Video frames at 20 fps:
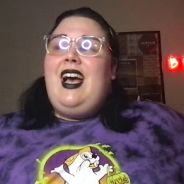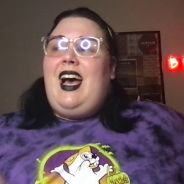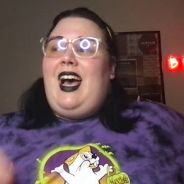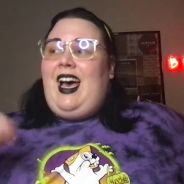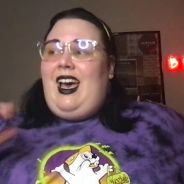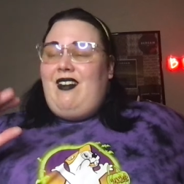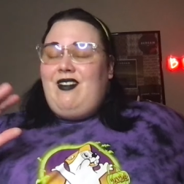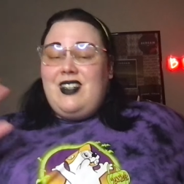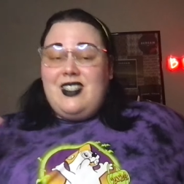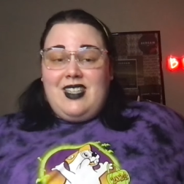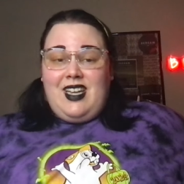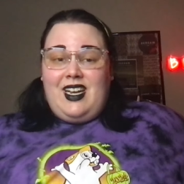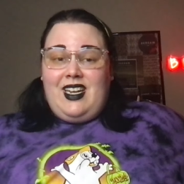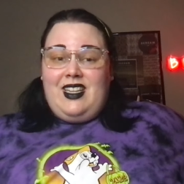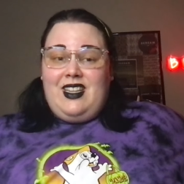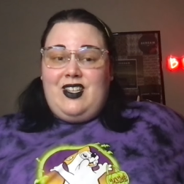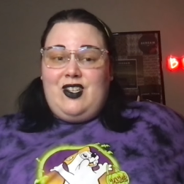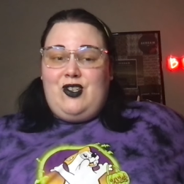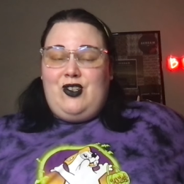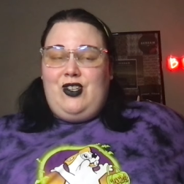I've
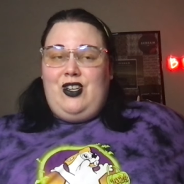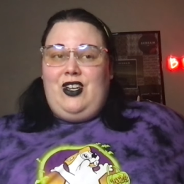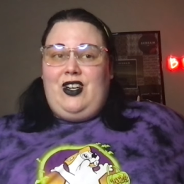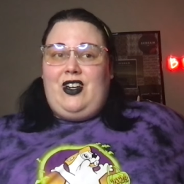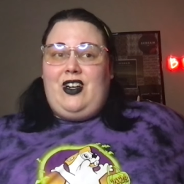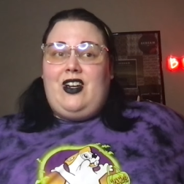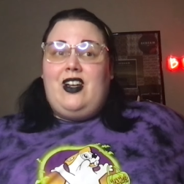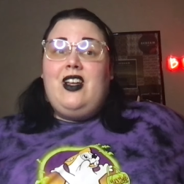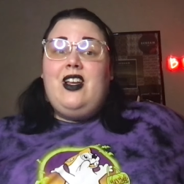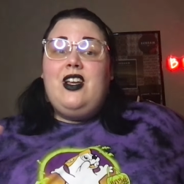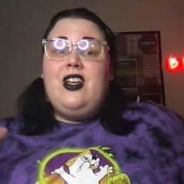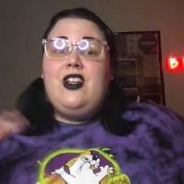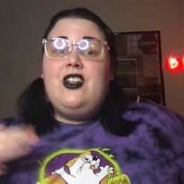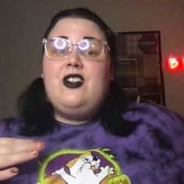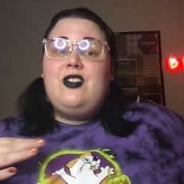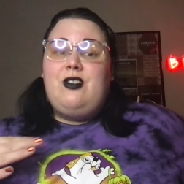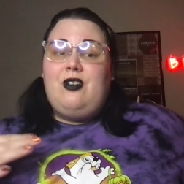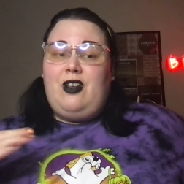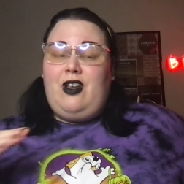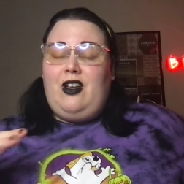decided this year,
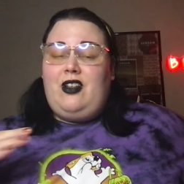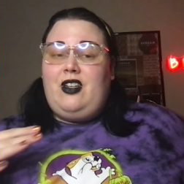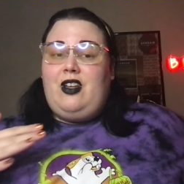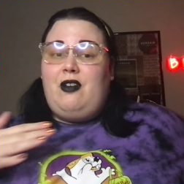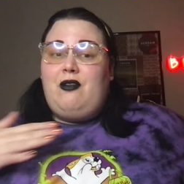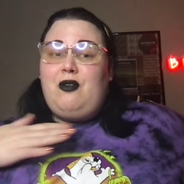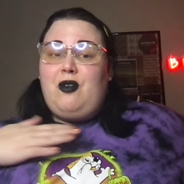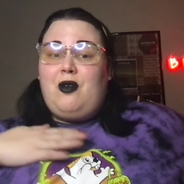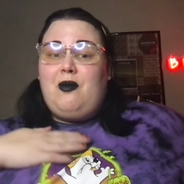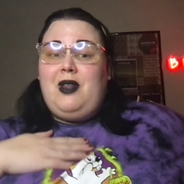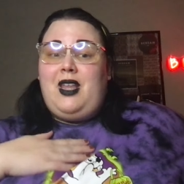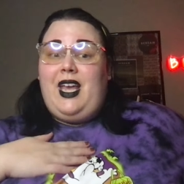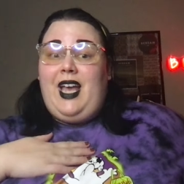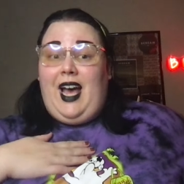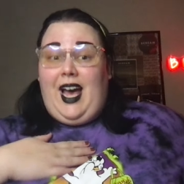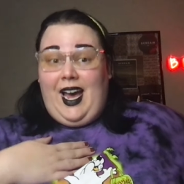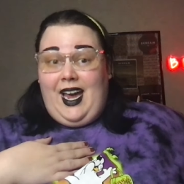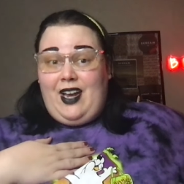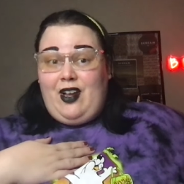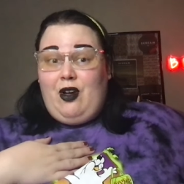so y'all know, normally
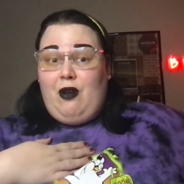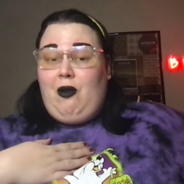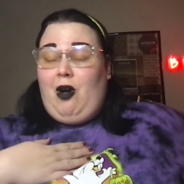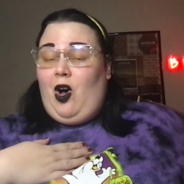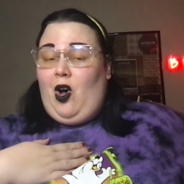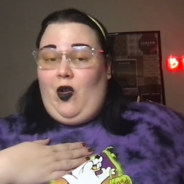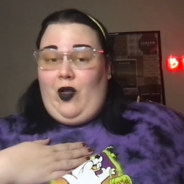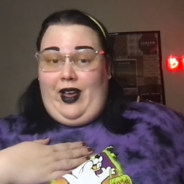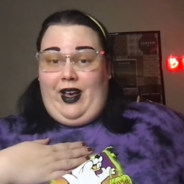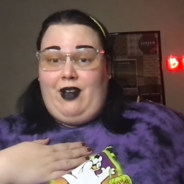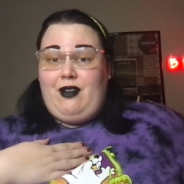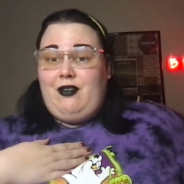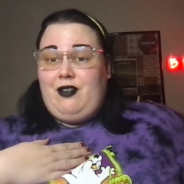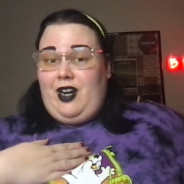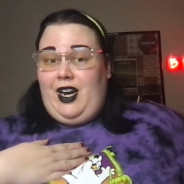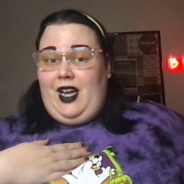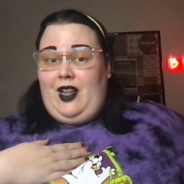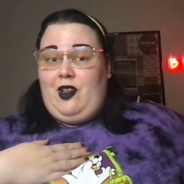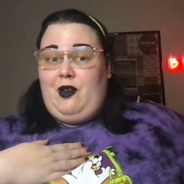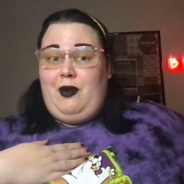I go all out for
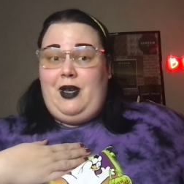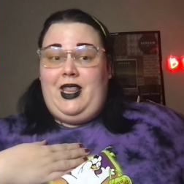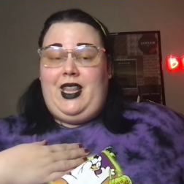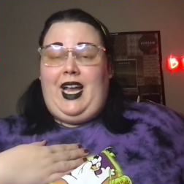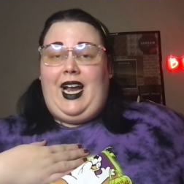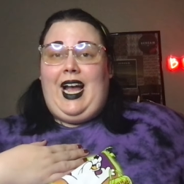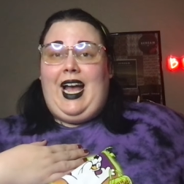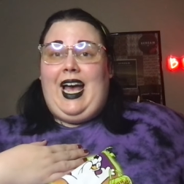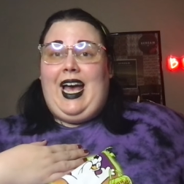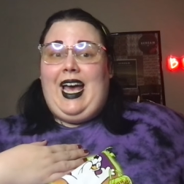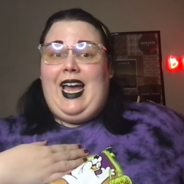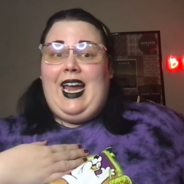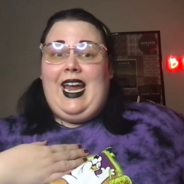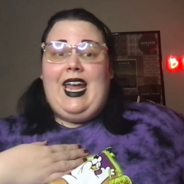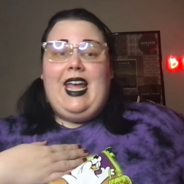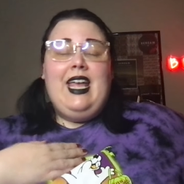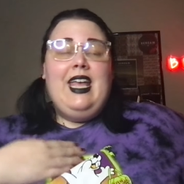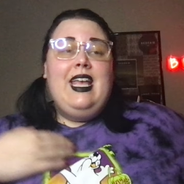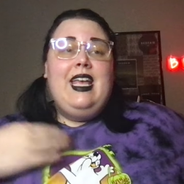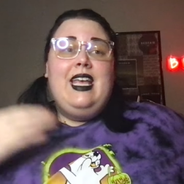Halloween. Like,
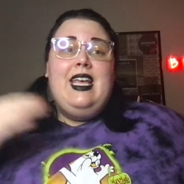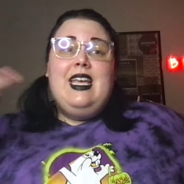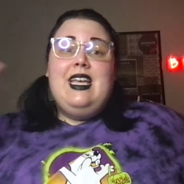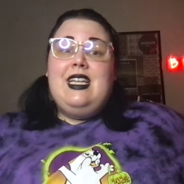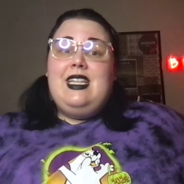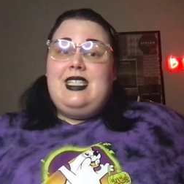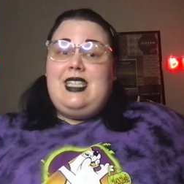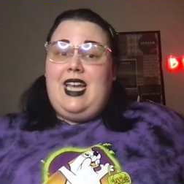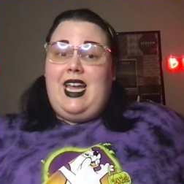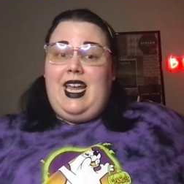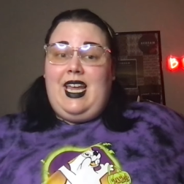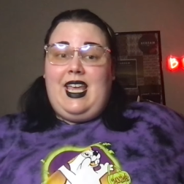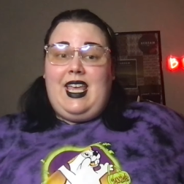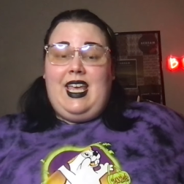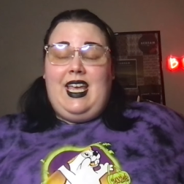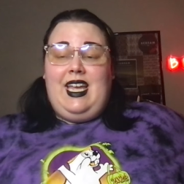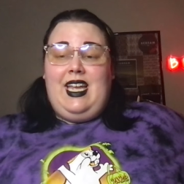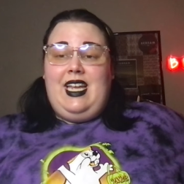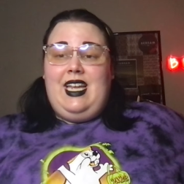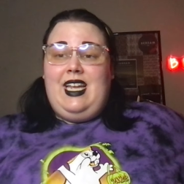I take
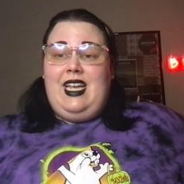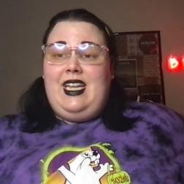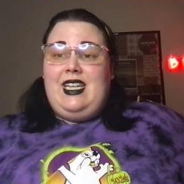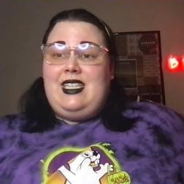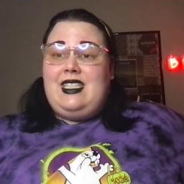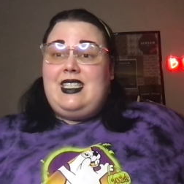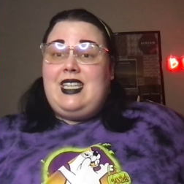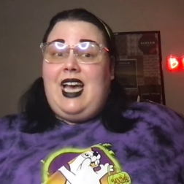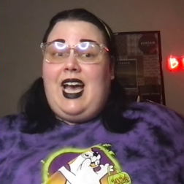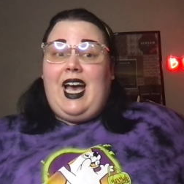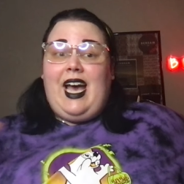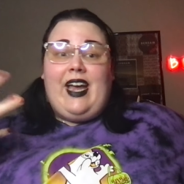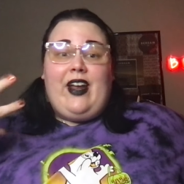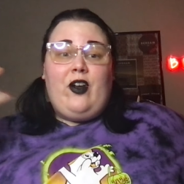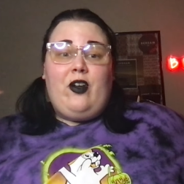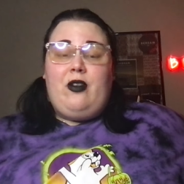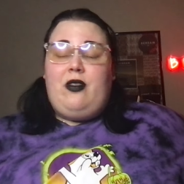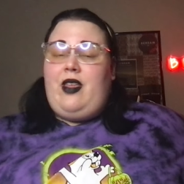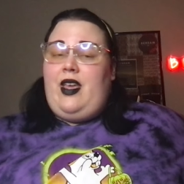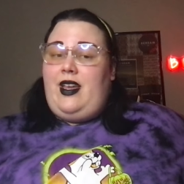
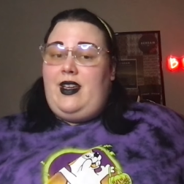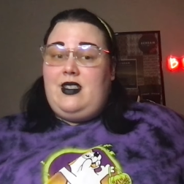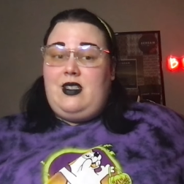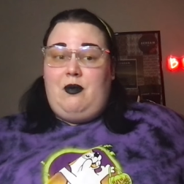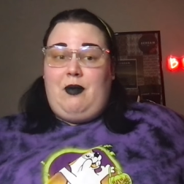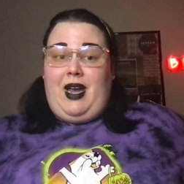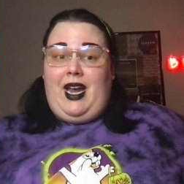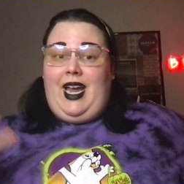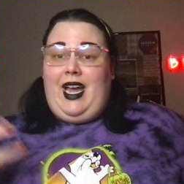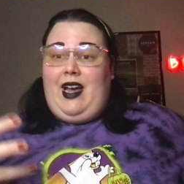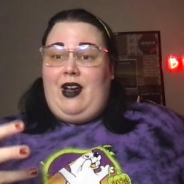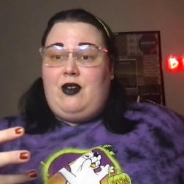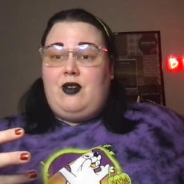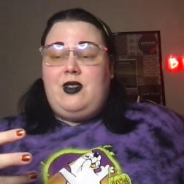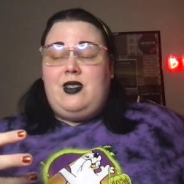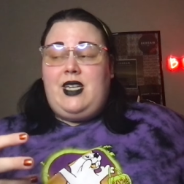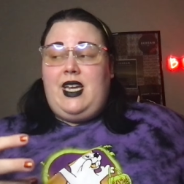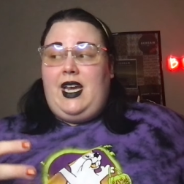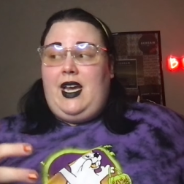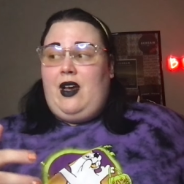entire things in my
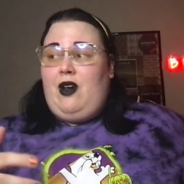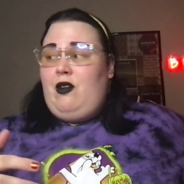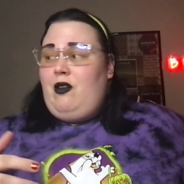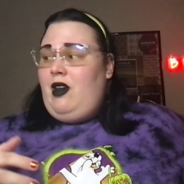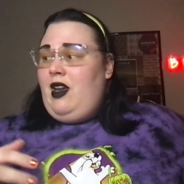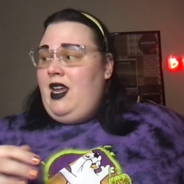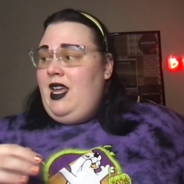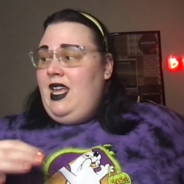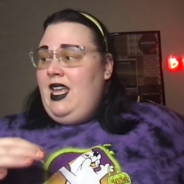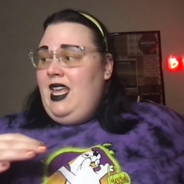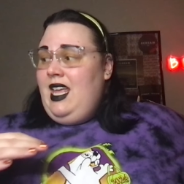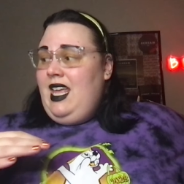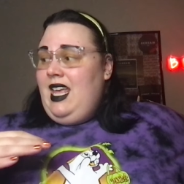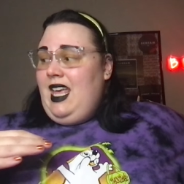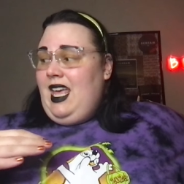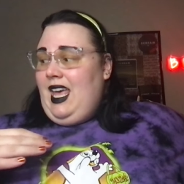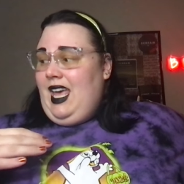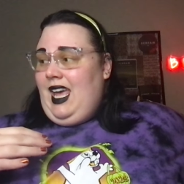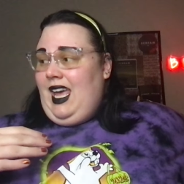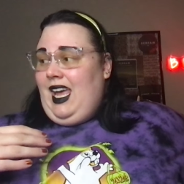house down
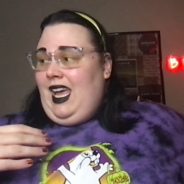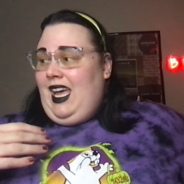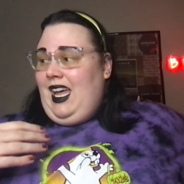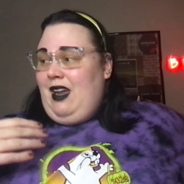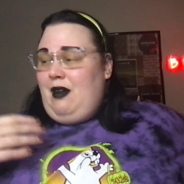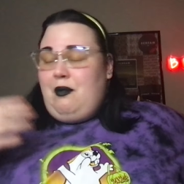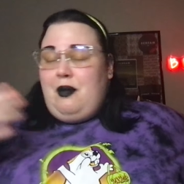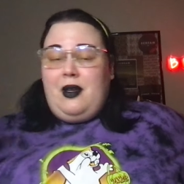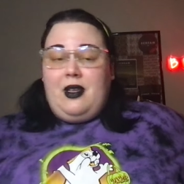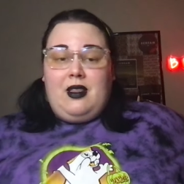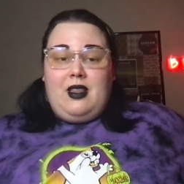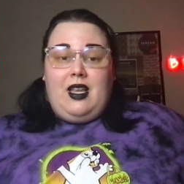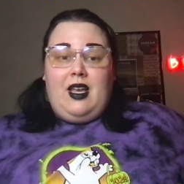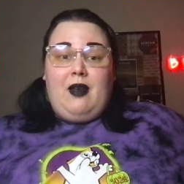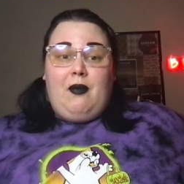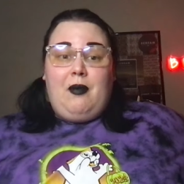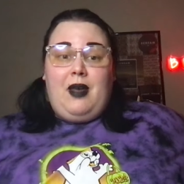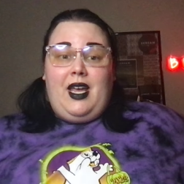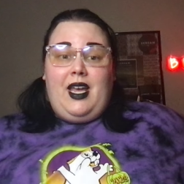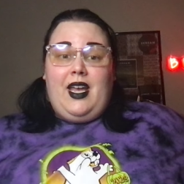and put
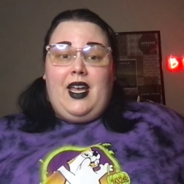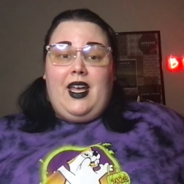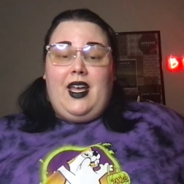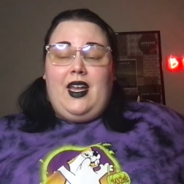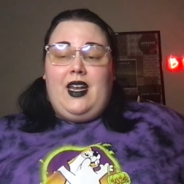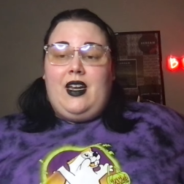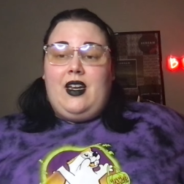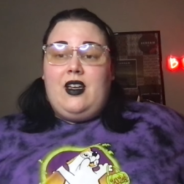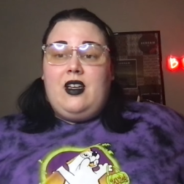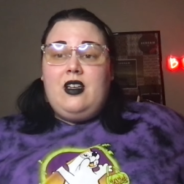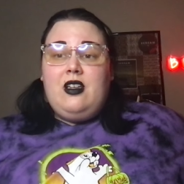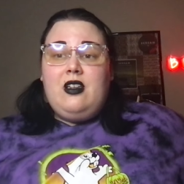them in